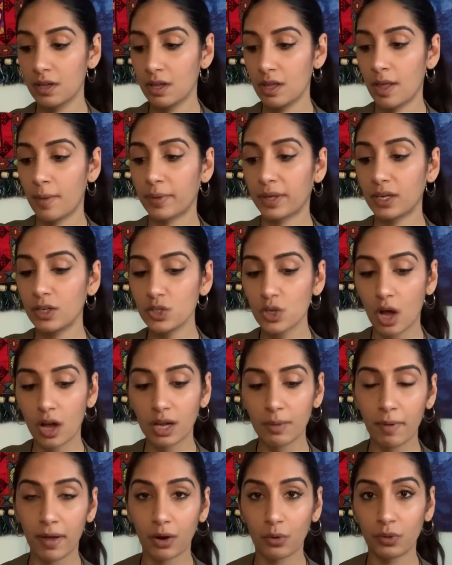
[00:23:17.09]
I'm going to talk
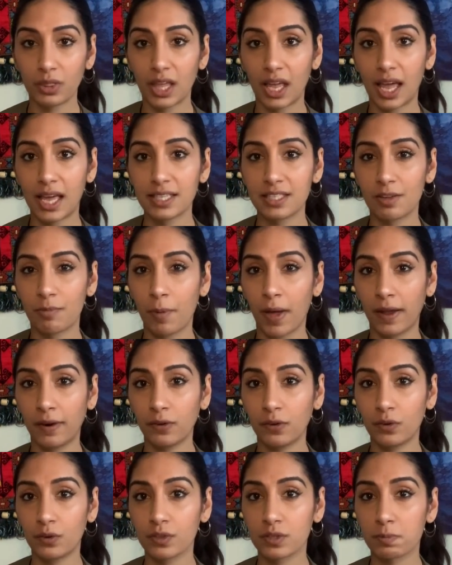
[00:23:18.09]
about it with the Ace of
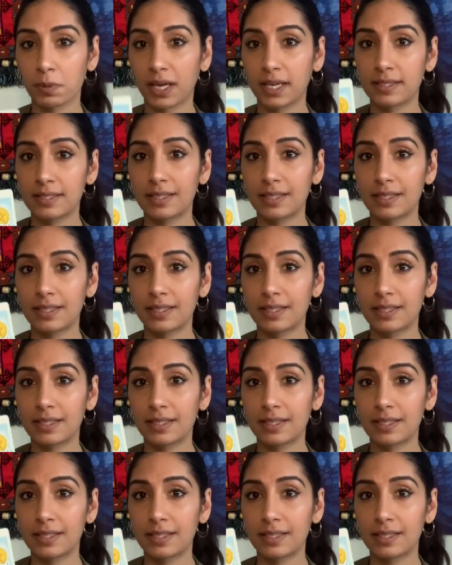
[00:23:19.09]
Pentacles because